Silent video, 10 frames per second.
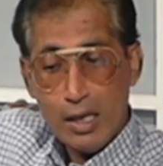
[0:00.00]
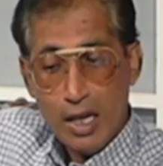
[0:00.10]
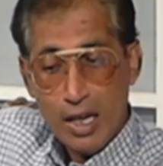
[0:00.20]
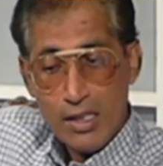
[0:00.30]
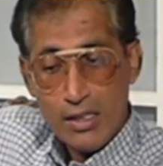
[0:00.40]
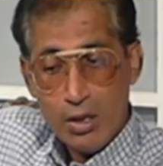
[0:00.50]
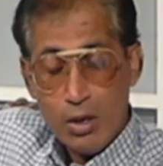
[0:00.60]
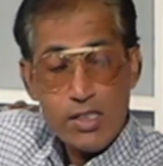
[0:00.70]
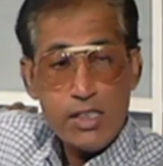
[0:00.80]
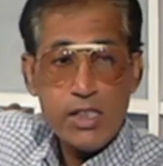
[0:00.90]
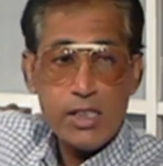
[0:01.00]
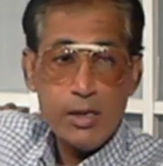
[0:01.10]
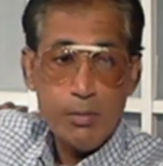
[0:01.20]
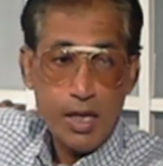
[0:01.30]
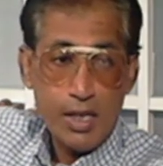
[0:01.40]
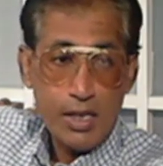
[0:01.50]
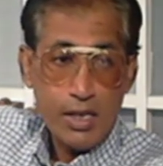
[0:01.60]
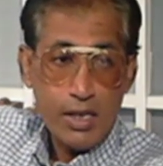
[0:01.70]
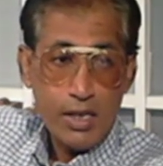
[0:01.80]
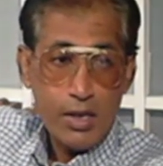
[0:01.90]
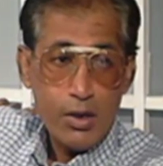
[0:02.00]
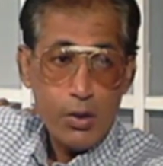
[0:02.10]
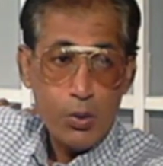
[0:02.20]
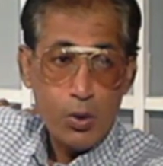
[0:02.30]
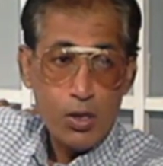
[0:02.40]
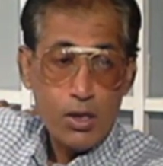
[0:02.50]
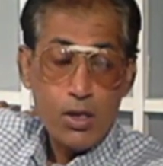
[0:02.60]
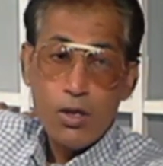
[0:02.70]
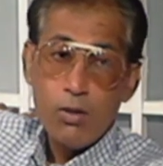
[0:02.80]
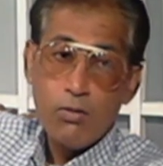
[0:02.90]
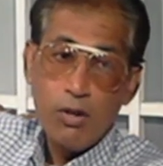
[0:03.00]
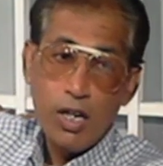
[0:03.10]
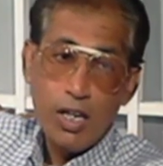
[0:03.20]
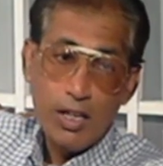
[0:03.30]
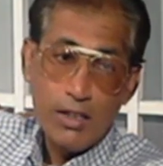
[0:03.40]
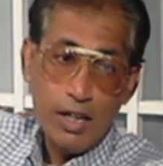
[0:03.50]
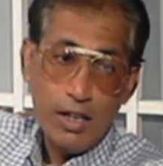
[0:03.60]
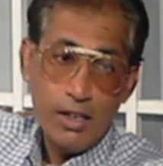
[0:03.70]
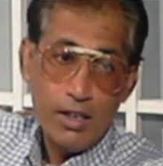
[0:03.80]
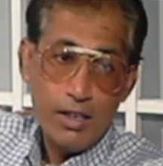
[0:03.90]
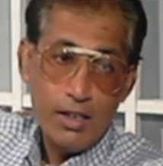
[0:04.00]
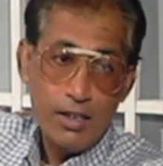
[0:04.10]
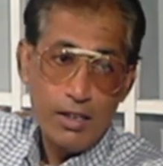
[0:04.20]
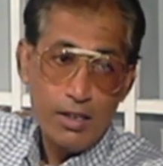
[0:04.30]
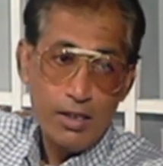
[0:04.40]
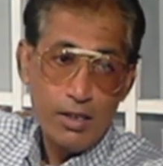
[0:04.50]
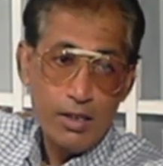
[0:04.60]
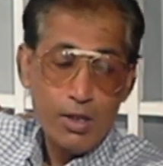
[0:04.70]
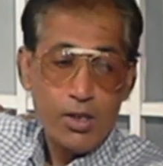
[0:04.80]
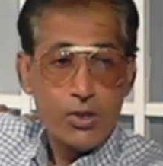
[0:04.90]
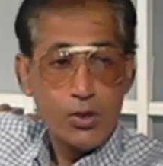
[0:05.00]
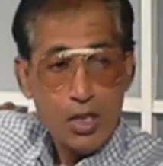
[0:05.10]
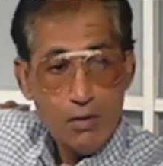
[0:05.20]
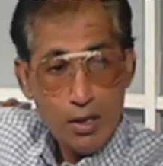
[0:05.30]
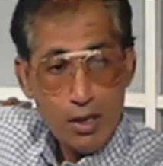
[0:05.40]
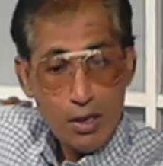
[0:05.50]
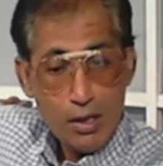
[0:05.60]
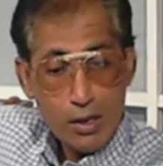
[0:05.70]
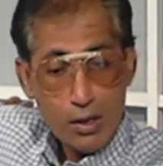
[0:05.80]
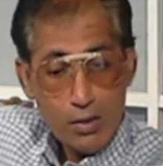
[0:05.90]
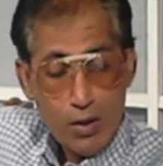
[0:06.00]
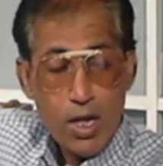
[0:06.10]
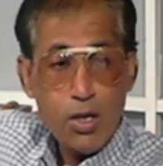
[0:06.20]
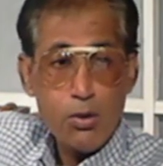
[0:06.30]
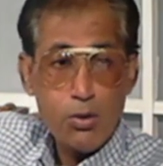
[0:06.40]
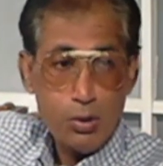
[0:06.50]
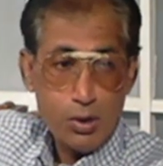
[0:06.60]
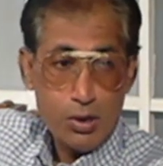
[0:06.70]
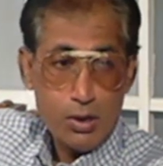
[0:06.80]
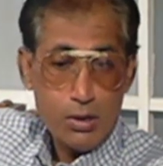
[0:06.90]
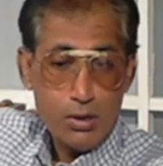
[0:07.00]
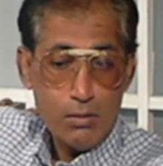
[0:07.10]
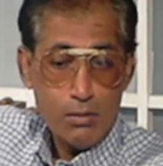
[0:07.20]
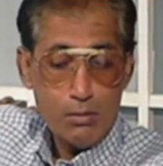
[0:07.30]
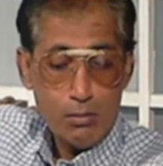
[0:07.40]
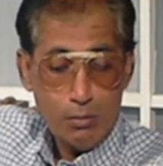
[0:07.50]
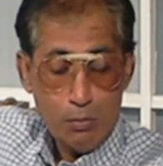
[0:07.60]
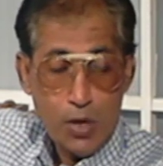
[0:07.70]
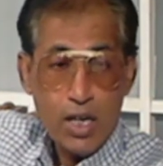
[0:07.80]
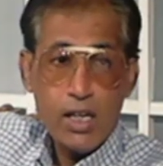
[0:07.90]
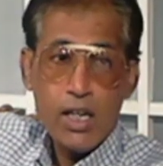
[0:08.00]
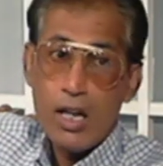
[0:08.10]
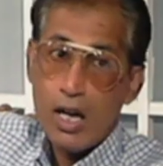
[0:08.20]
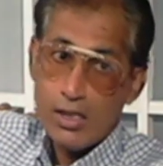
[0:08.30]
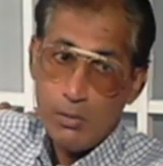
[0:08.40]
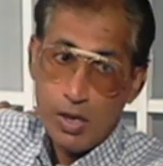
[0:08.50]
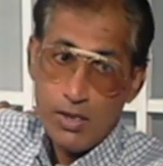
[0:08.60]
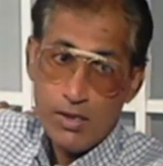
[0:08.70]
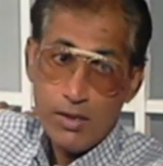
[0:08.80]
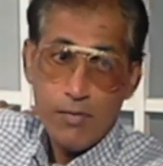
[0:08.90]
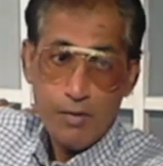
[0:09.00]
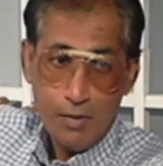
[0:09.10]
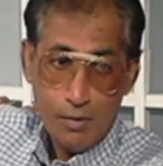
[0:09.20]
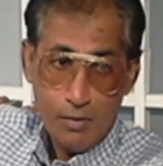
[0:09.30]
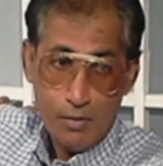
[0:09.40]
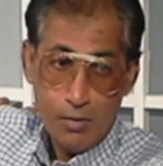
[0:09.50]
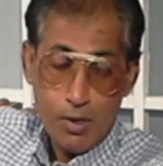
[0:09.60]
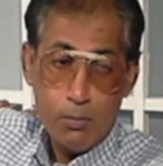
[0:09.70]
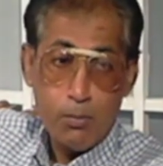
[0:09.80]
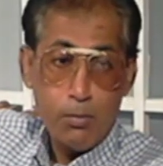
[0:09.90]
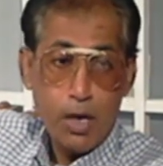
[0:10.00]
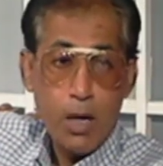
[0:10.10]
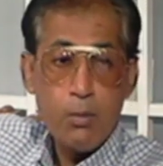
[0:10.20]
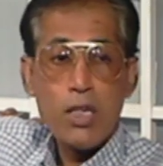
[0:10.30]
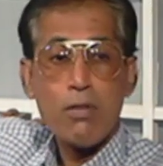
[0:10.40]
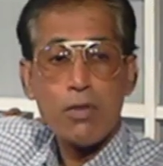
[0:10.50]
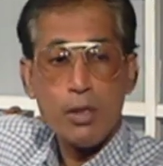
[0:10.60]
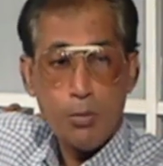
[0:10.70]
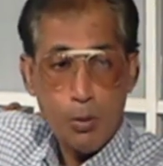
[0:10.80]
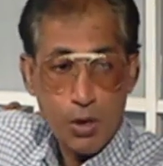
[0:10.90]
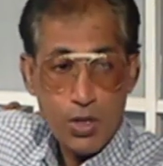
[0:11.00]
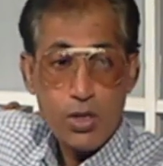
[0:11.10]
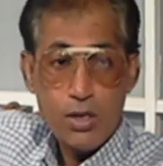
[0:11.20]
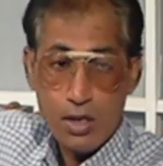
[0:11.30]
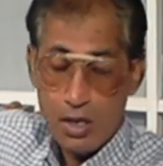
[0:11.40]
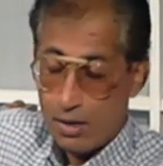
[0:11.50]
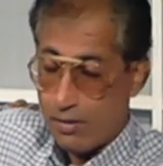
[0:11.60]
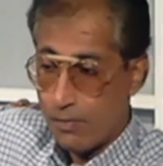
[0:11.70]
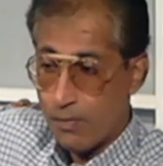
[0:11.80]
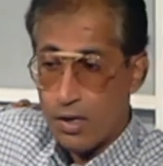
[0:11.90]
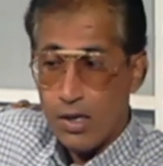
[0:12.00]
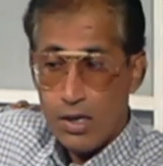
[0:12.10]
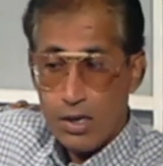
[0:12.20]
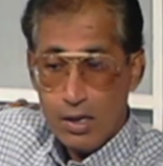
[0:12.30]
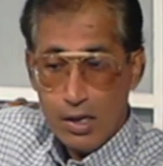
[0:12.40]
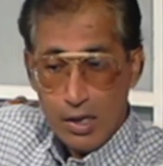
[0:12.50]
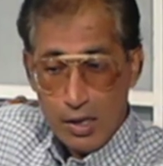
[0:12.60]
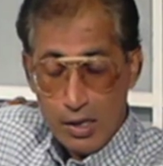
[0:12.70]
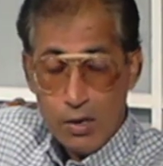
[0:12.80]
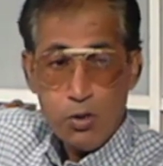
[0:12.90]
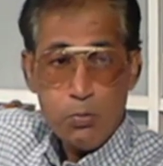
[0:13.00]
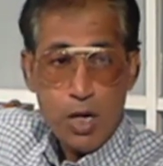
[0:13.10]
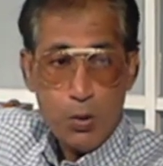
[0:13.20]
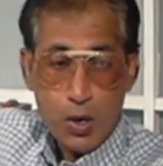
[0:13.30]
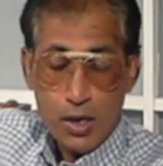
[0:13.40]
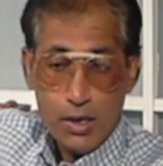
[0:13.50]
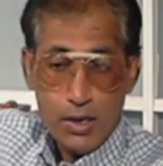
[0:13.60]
has the logistic supply route for Leh Ladakh. So they were trying to barricade our supplies for the army, for the population there. That was part one.